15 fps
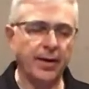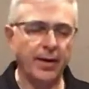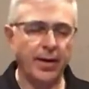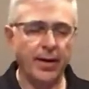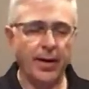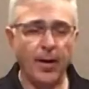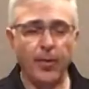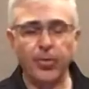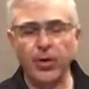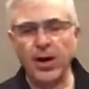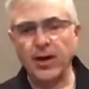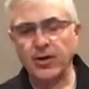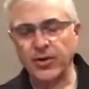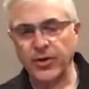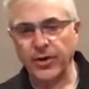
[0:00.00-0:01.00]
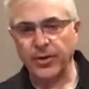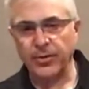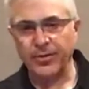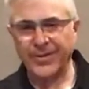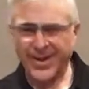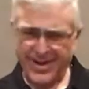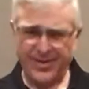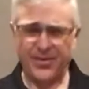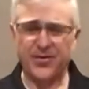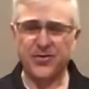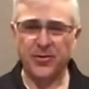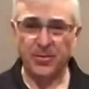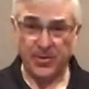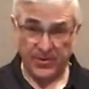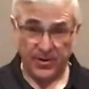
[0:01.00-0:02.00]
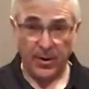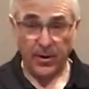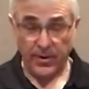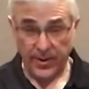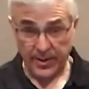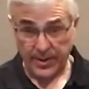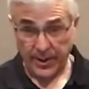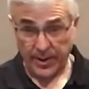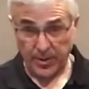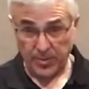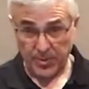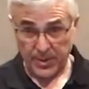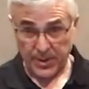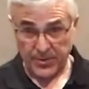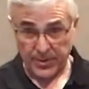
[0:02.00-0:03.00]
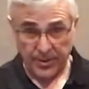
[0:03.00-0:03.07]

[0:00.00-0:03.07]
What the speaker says: in our prior shooting we've kind of assumed has already taken place, right?